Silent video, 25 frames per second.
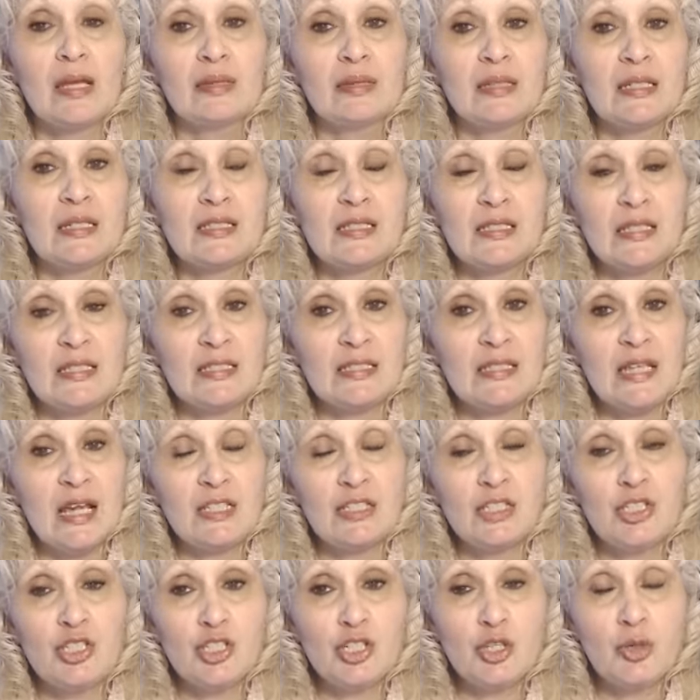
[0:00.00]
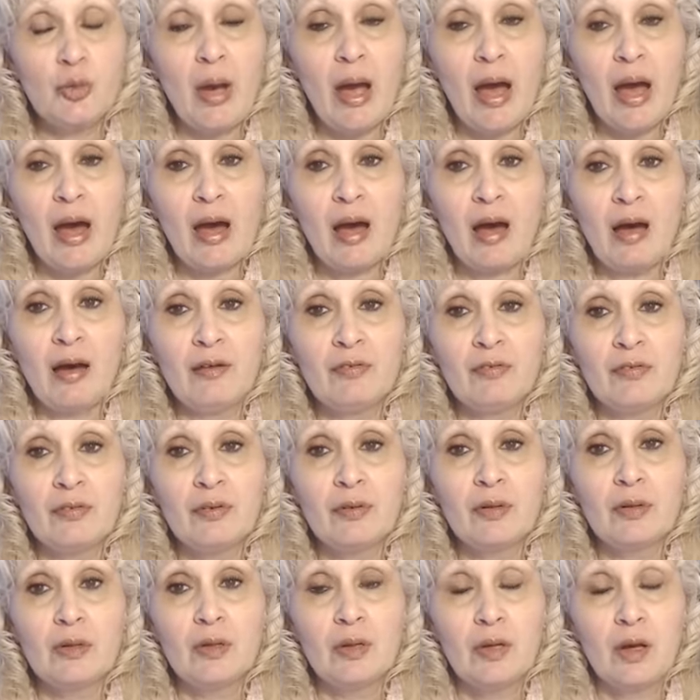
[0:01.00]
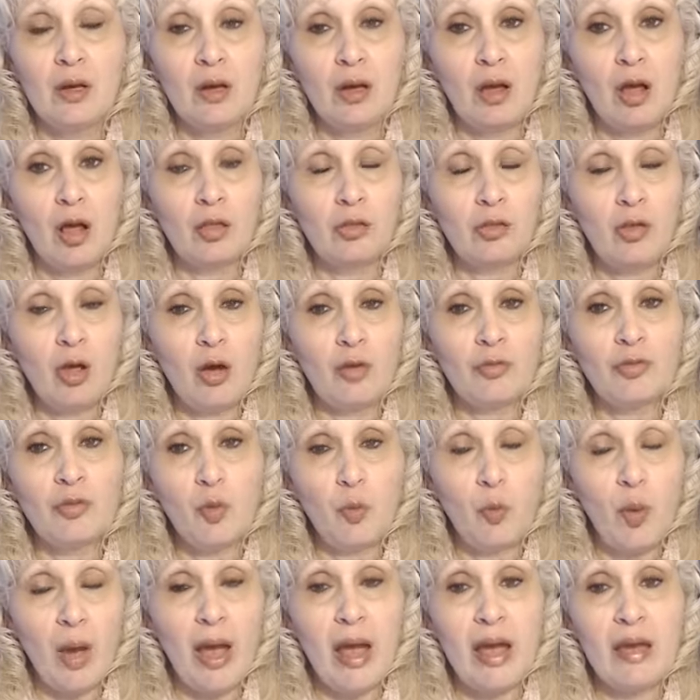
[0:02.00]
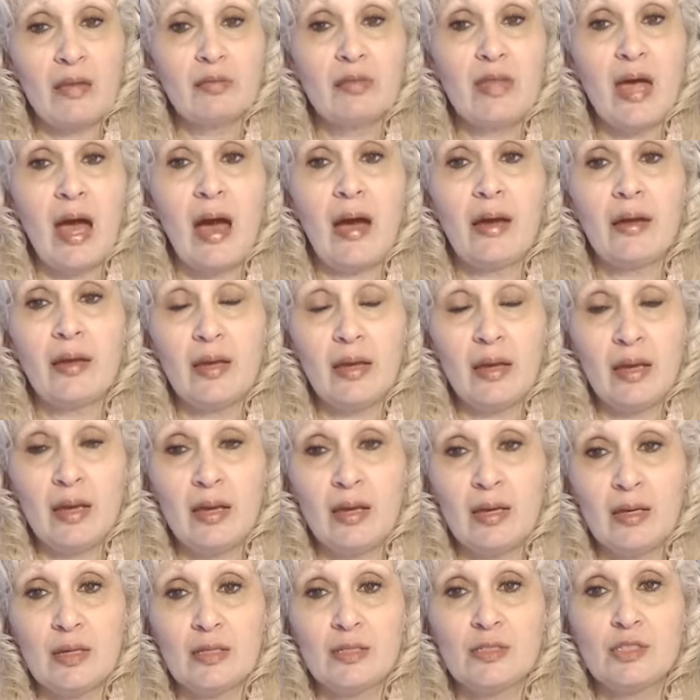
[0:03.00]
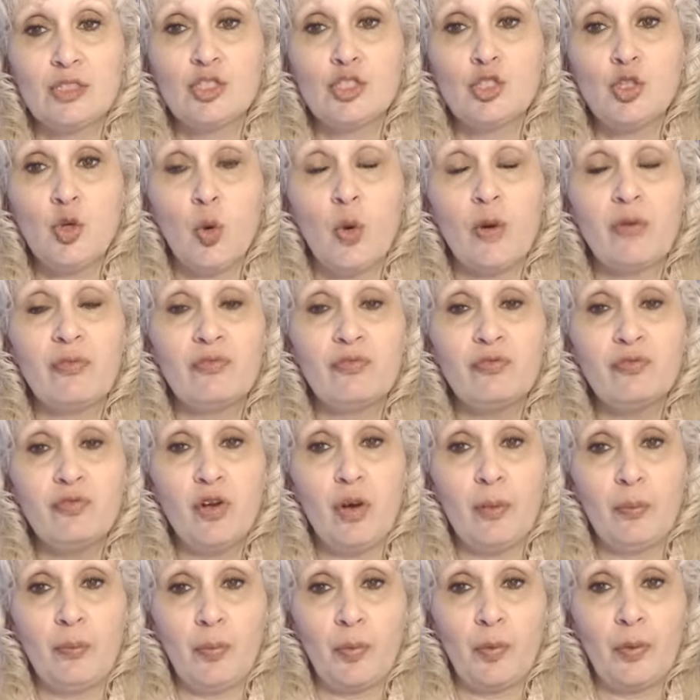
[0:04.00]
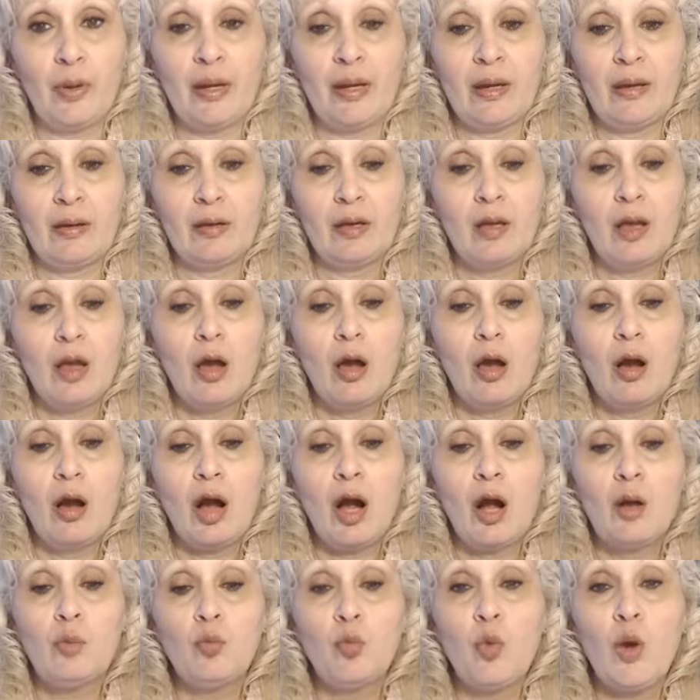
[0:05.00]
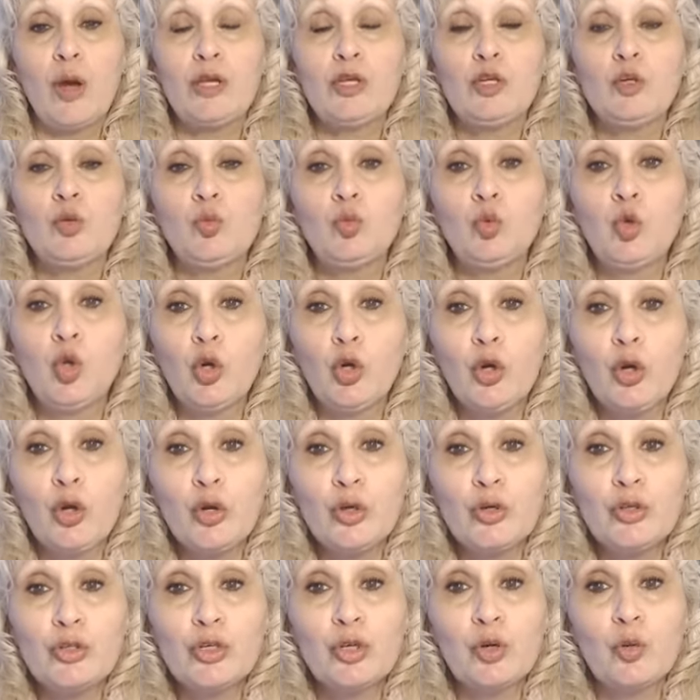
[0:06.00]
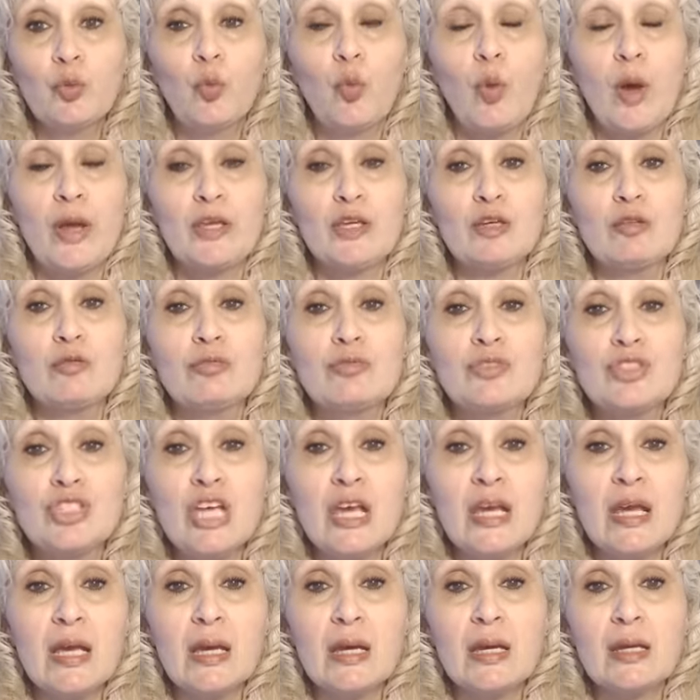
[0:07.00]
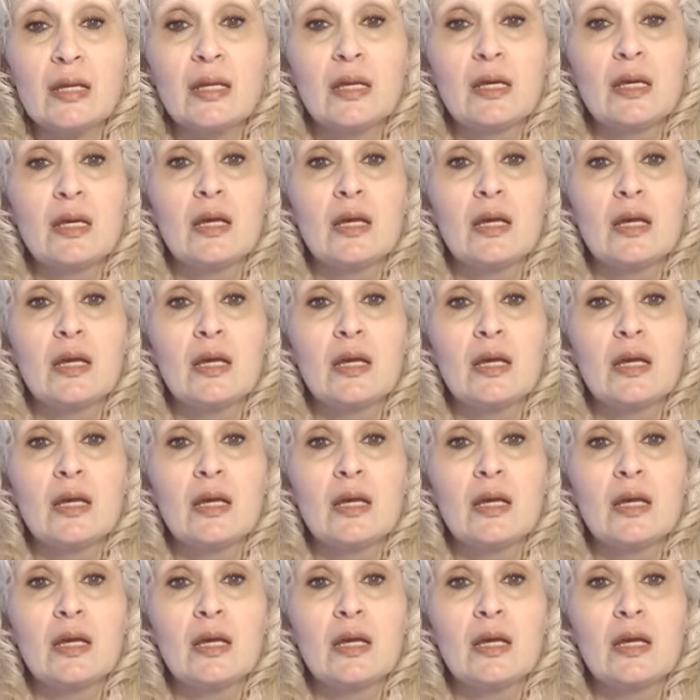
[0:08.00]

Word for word: the successes you have along the way, that is your footprint on what you learned, what you did.